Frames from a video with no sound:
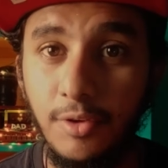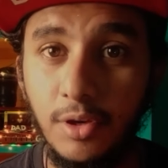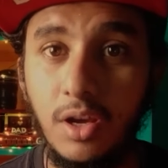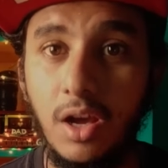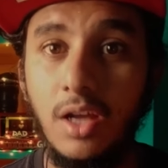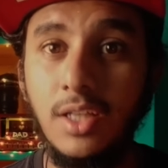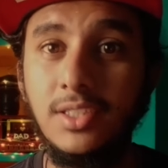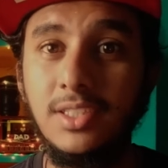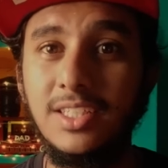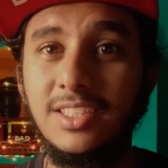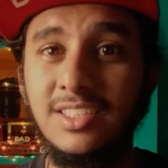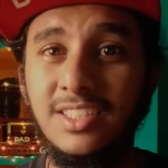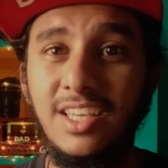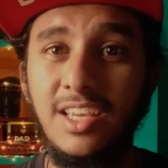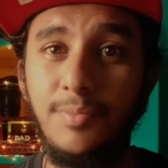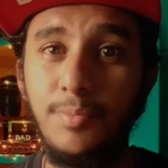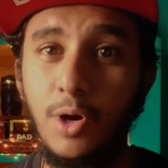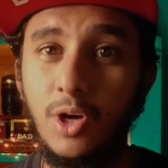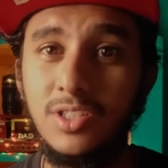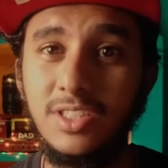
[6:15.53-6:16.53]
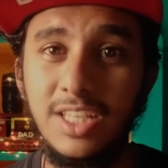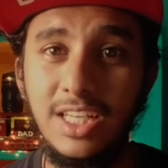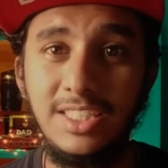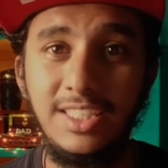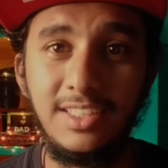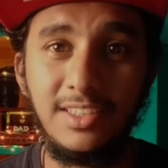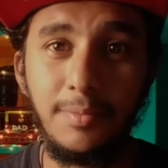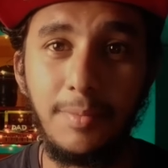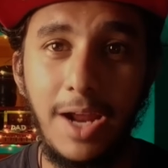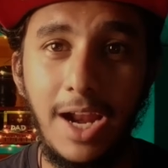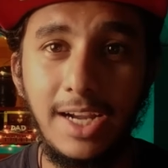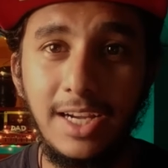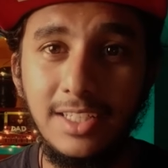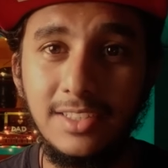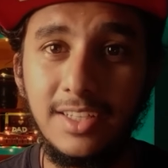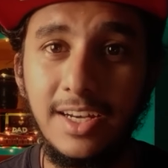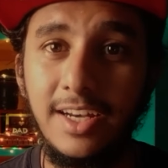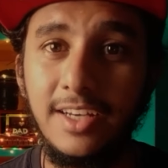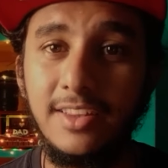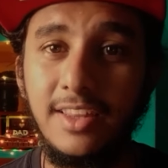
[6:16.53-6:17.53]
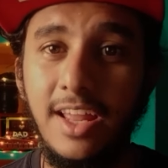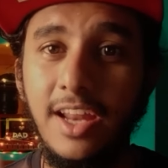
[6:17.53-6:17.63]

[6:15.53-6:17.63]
You can't just keep on changing the batteries, right?